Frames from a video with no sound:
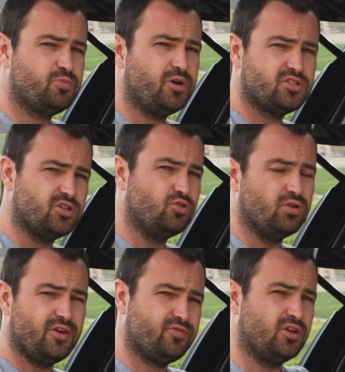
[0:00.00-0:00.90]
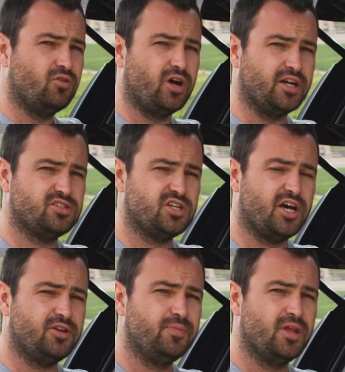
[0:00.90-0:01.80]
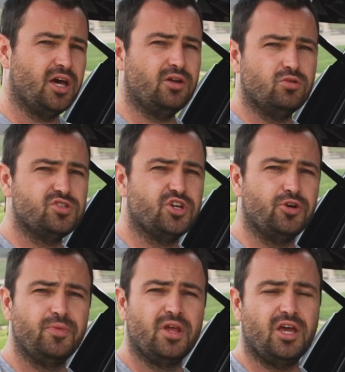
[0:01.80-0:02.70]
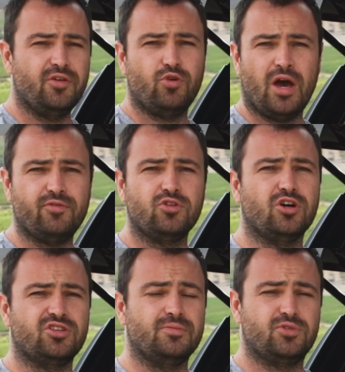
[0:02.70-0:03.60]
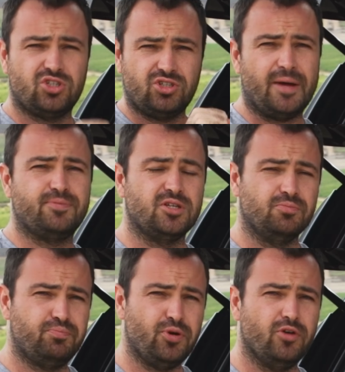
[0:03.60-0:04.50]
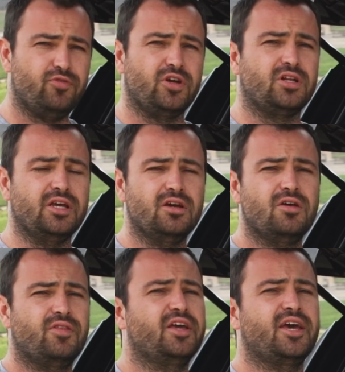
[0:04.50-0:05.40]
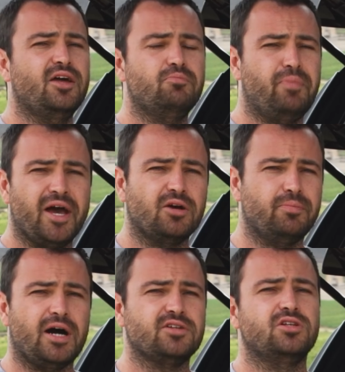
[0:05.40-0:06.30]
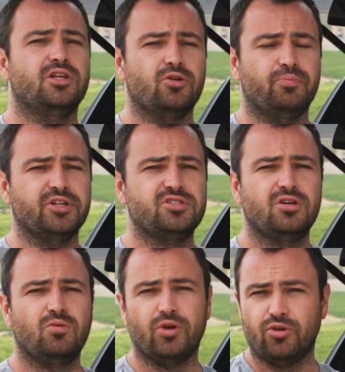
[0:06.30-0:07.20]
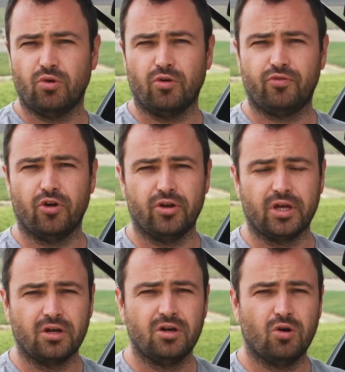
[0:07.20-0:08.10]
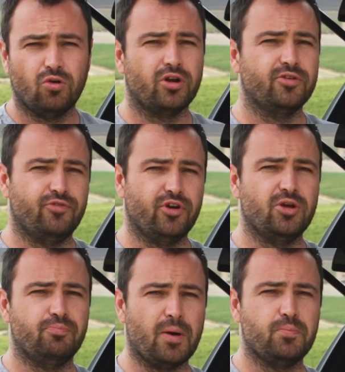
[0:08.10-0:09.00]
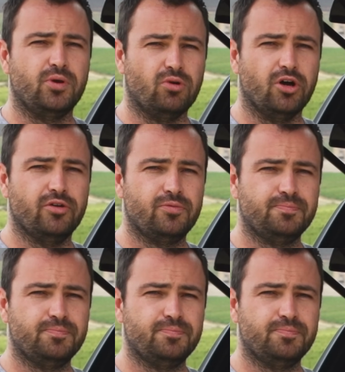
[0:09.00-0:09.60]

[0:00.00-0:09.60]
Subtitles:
spot on your left and right side, and also if you haven't got them strapped in perfectly, they can bang about a little bit when you're off-roading or on a very bumpy road.